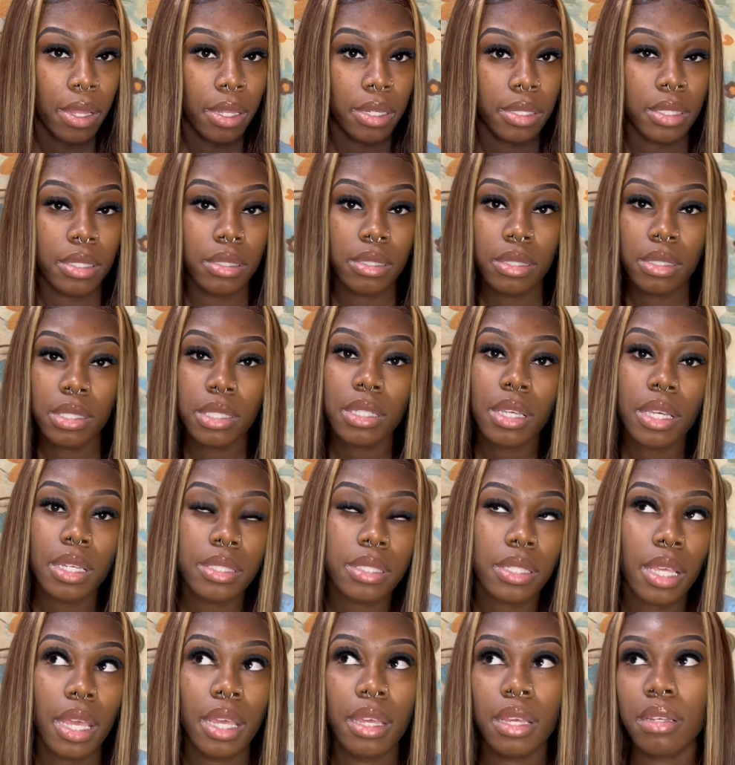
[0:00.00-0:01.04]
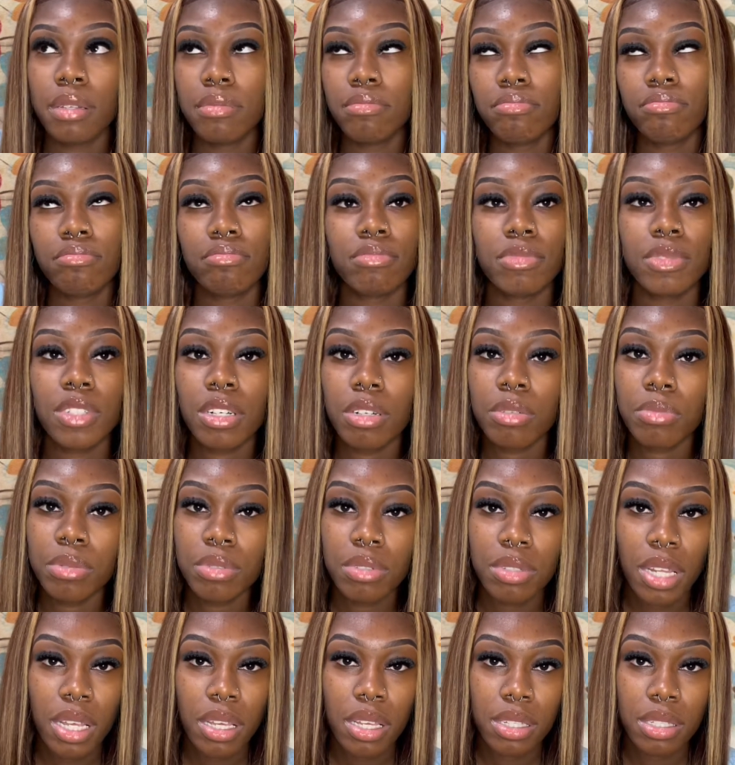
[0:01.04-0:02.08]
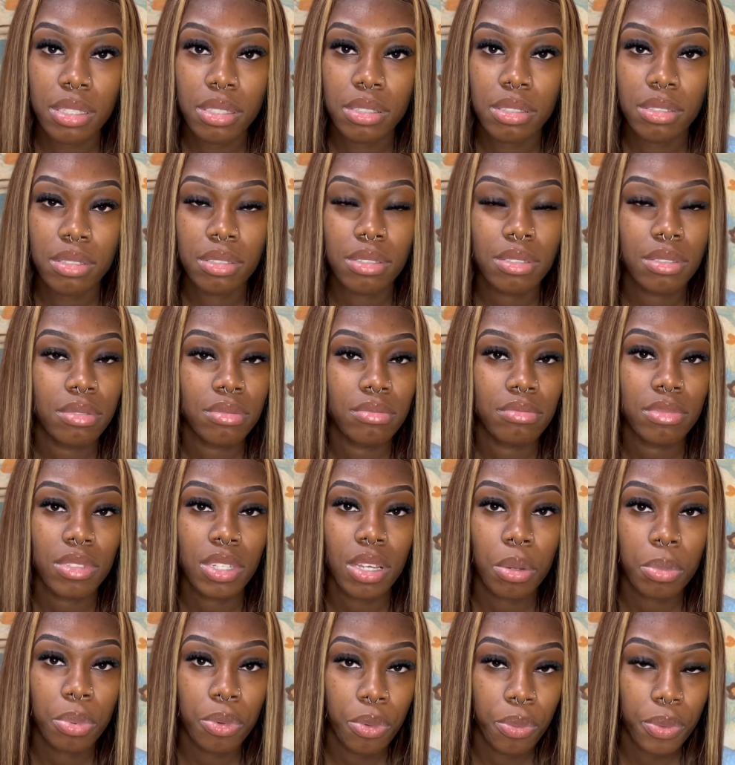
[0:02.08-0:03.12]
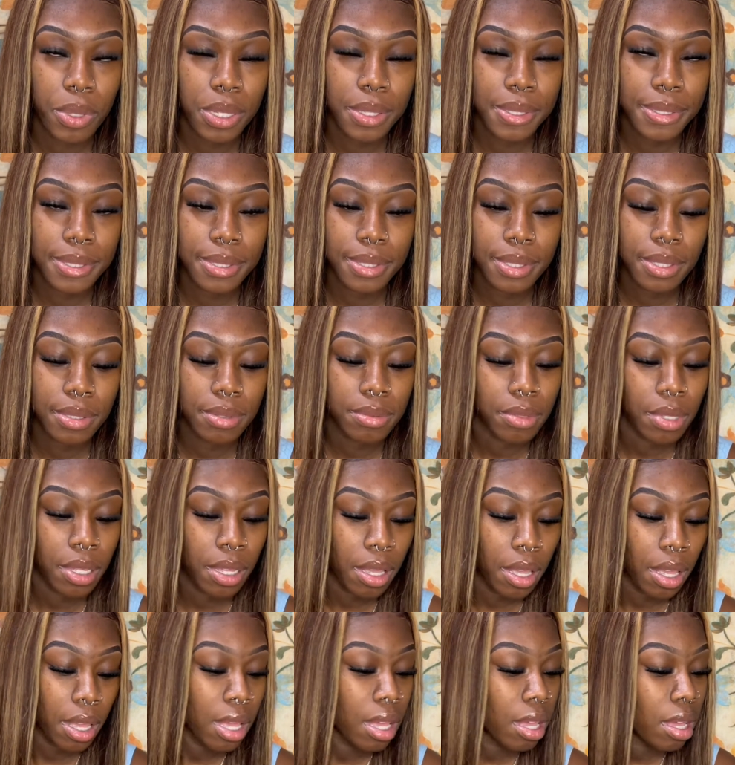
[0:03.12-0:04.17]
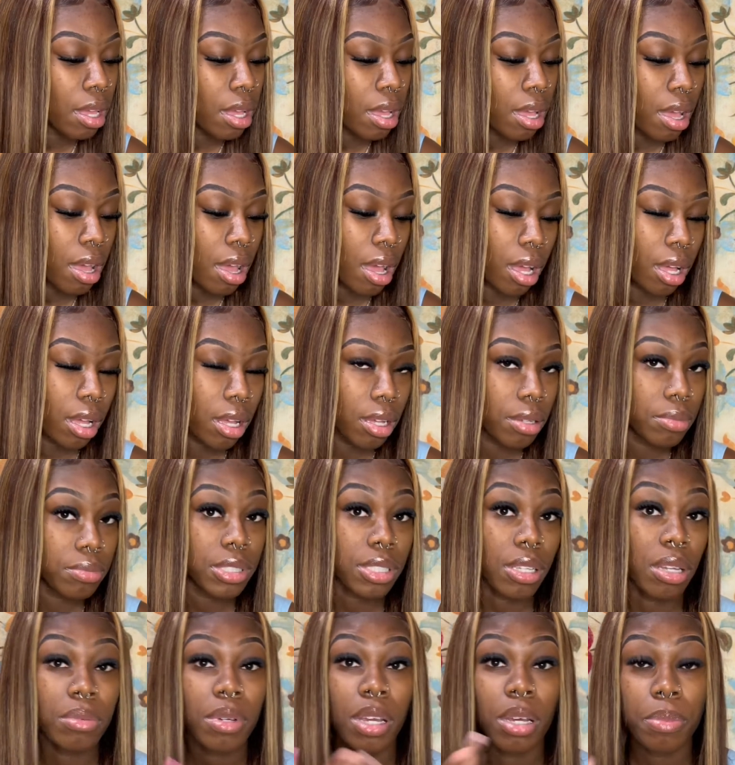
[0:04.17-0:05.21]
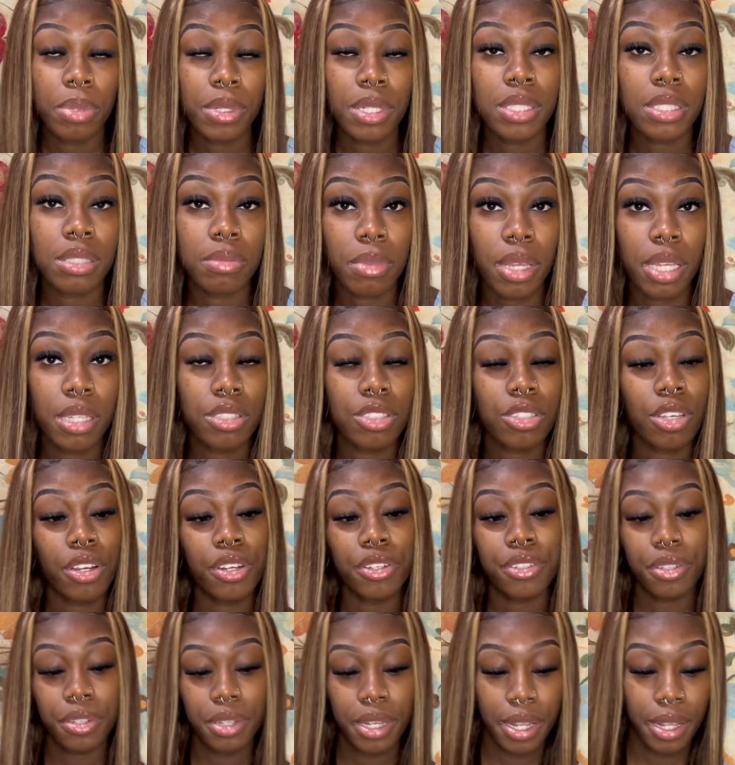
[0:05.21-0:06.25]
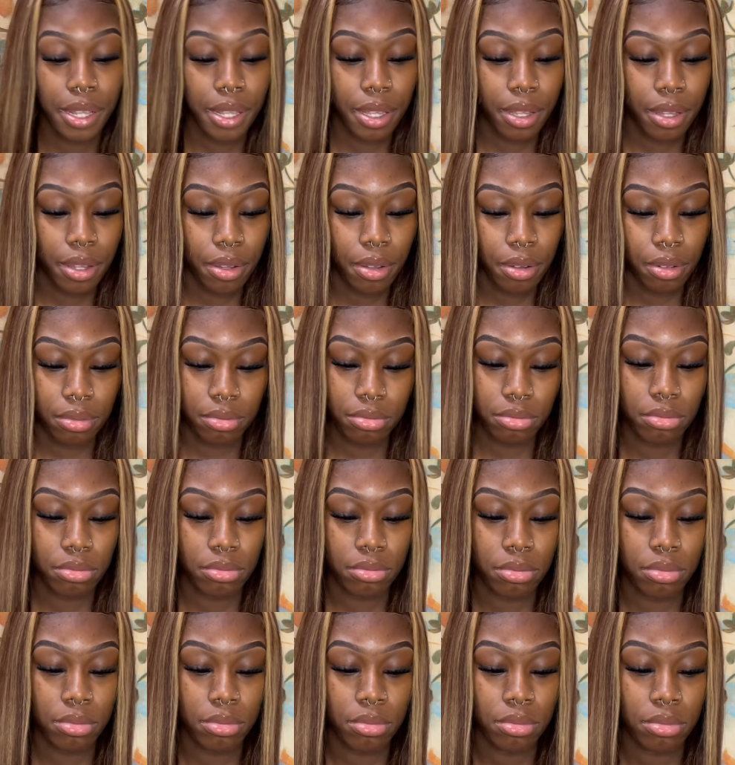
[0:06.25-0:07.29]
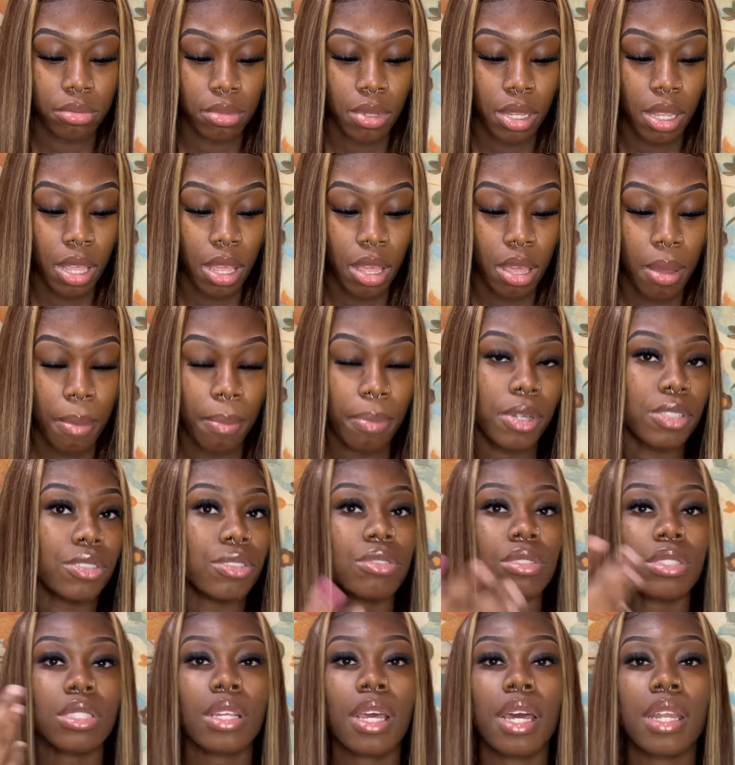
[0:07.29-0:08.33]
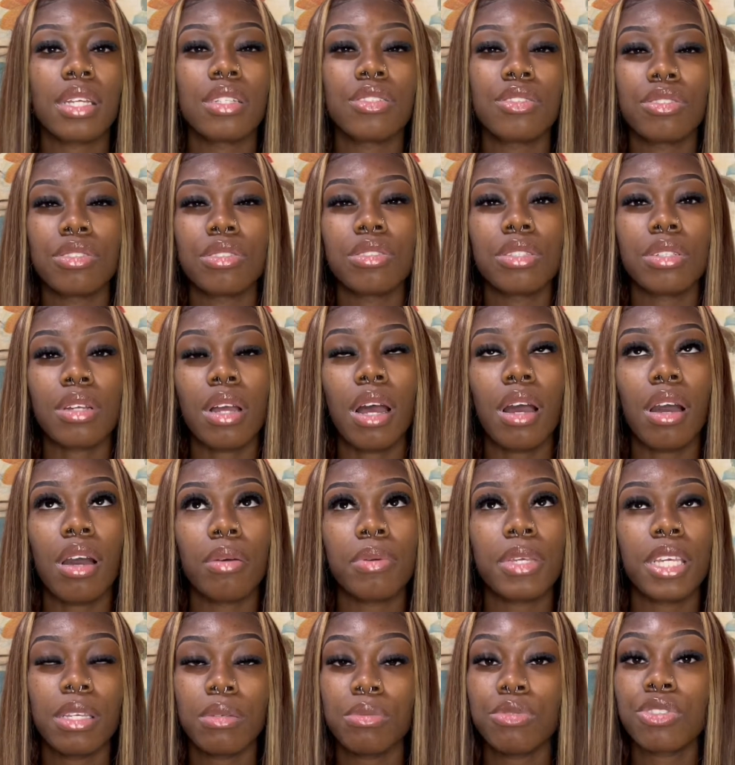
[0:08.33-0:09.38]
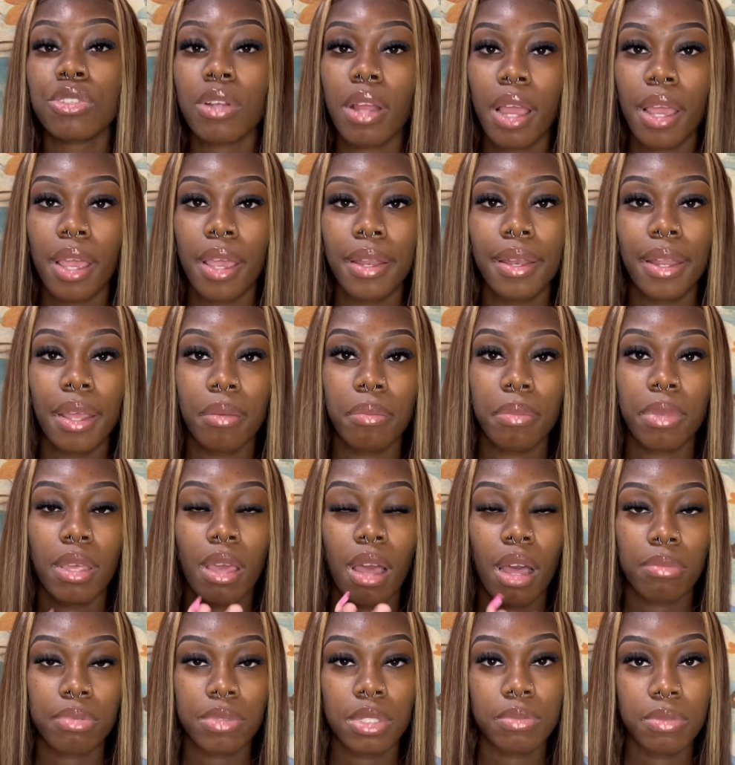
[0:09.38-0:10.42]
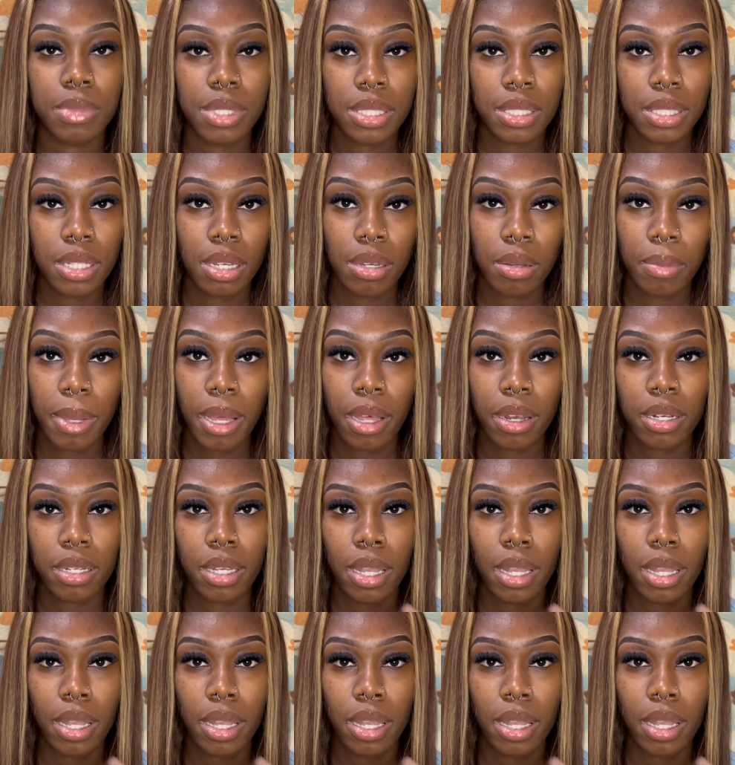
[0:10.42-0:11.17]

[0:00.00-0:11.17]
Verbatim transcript: This can take a couple of days, couple of weeks. Some companies may turn you down, but you just gotta keep trying and be optimistic about it.